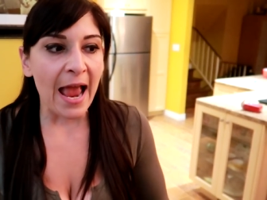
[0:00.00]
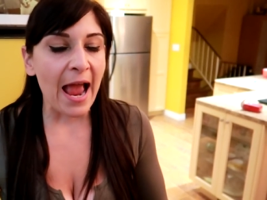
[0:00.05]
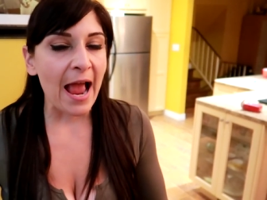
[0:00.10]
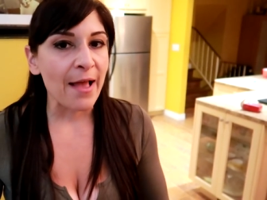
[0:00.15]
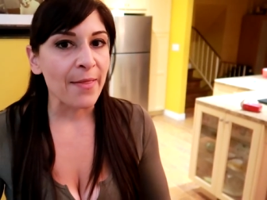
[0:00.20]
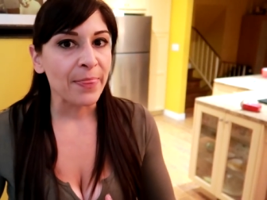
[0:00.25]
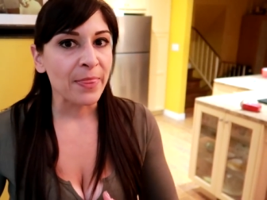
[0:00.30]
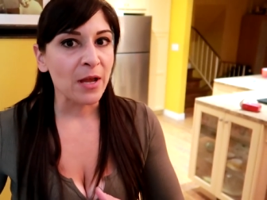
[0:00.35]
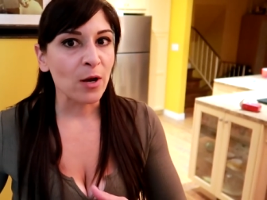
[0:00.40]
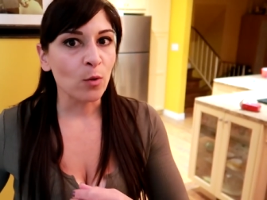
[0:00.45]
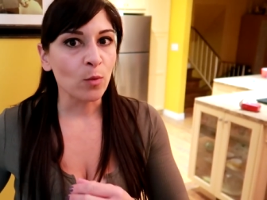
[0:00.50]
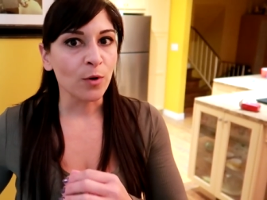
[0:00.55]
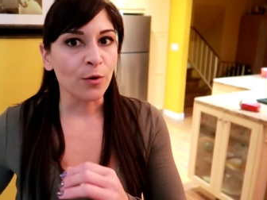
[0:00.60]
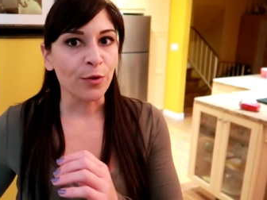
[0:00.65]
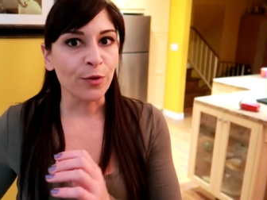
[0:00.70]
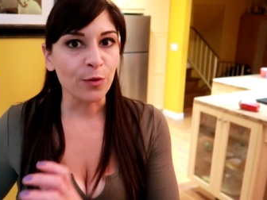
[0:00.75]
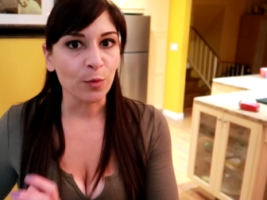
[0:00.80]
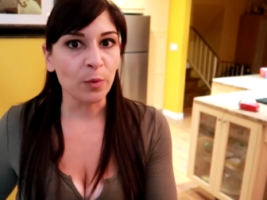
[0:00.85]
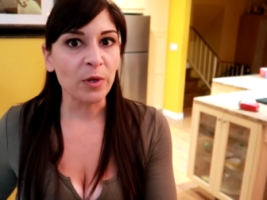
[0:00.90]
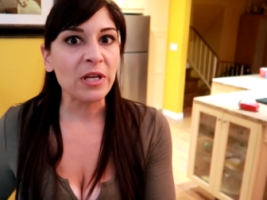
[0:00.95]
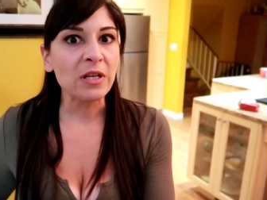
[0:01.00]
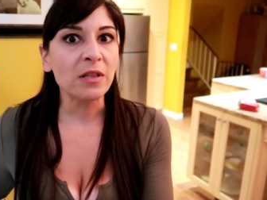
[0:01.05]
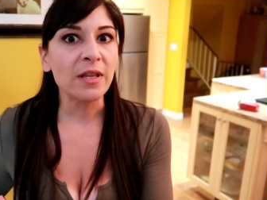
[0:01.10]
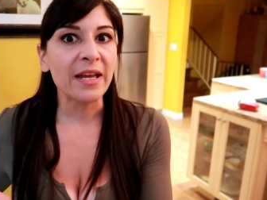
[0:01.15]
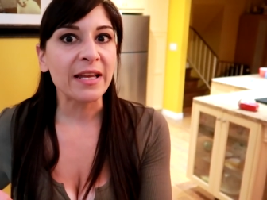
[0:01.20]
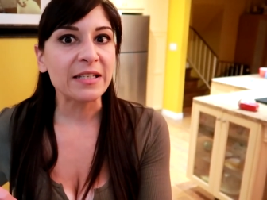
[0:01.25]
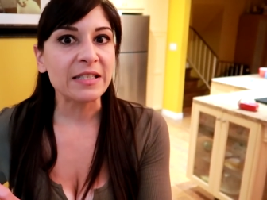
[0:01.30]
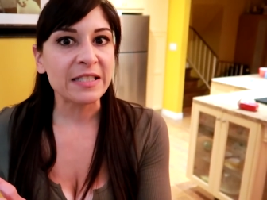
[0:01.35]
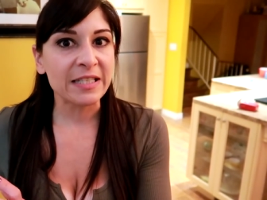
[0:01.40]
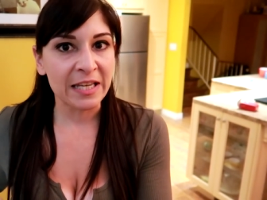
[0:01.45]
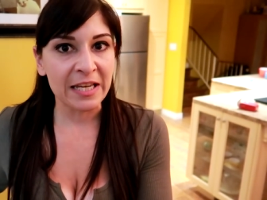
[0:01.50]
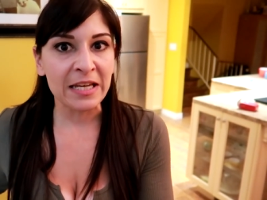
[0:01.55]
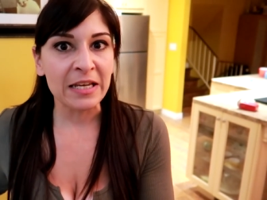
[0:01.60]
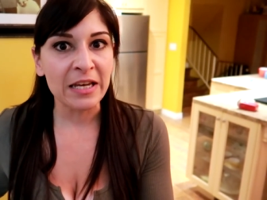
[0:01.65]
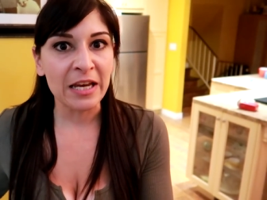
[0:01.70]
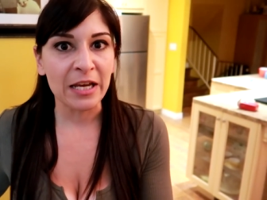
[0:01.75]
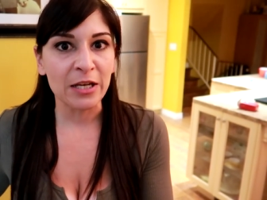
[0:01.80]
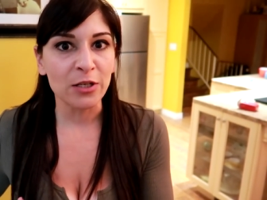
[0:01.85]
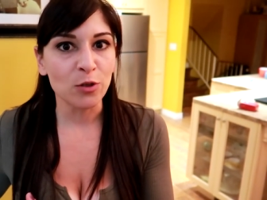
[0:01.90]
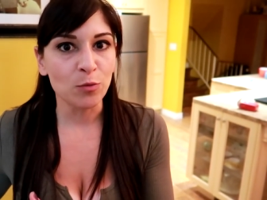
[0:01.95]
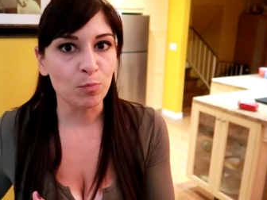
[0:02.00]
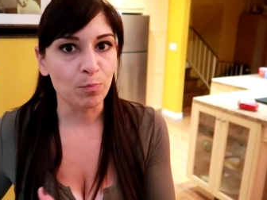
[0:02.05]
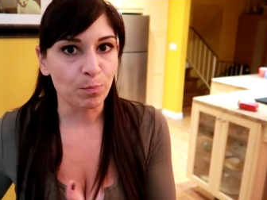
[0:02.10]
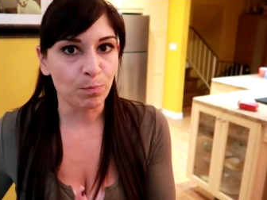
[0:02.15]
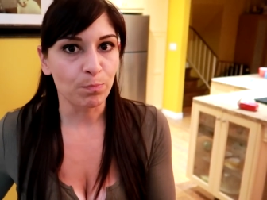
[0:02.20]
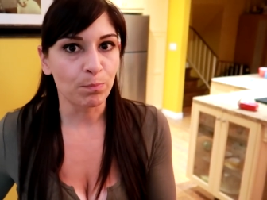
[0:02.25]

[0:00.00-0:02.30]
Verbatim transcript: And there were three like teenage